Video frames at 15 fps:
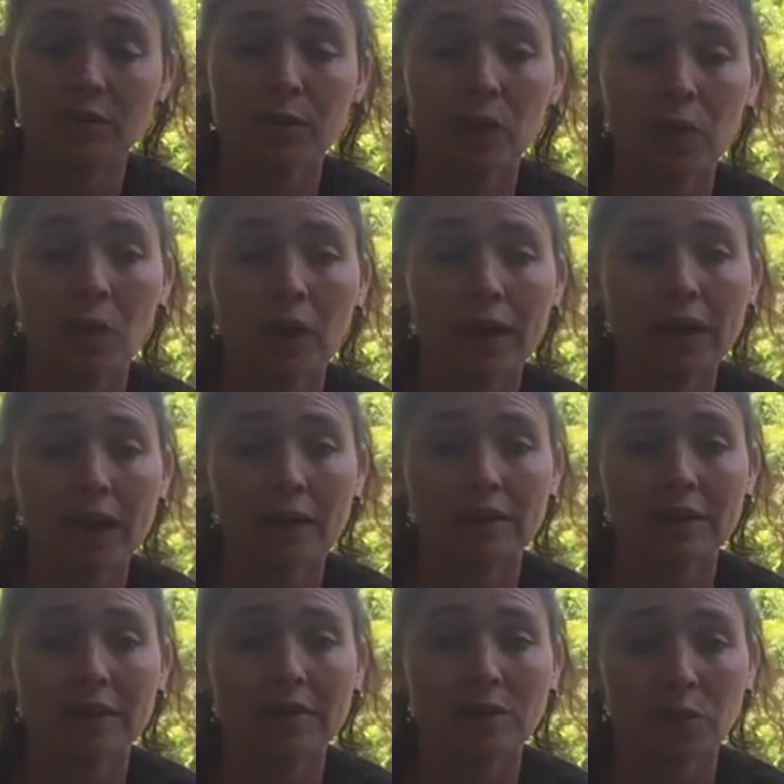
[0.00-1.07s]
the Warren
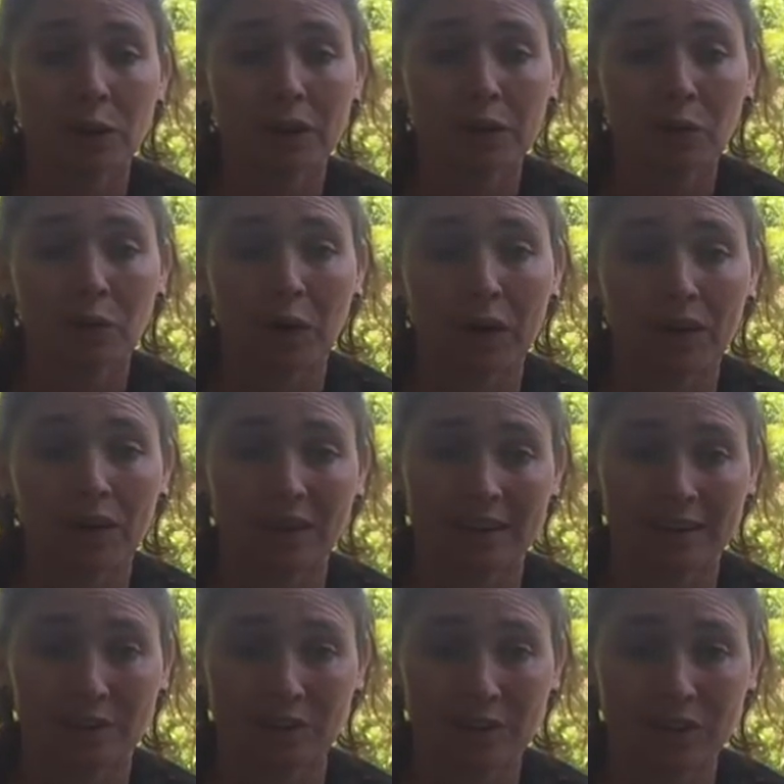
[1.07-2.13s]
County Soil and Water
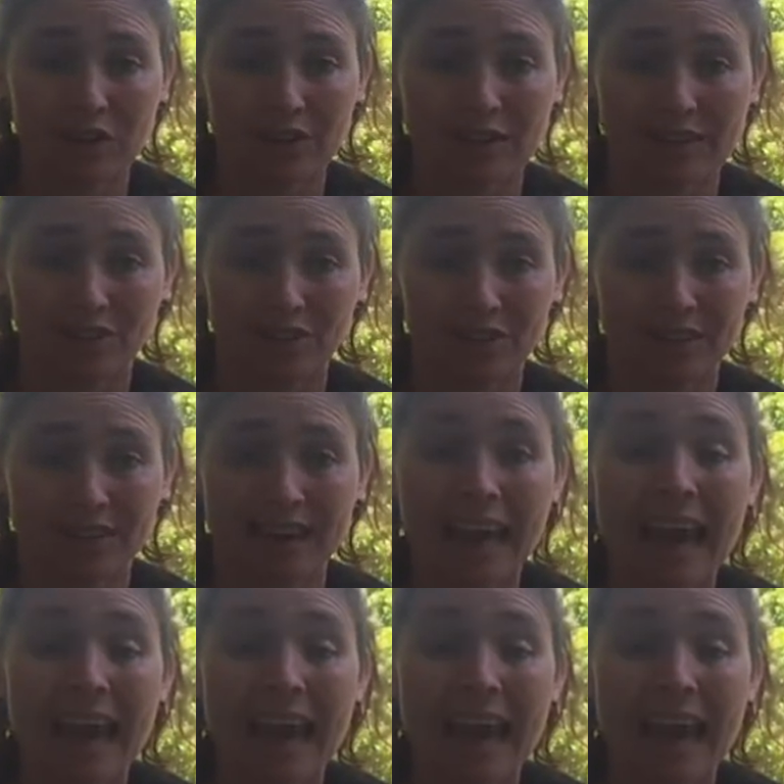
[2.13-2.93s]
Conservation District,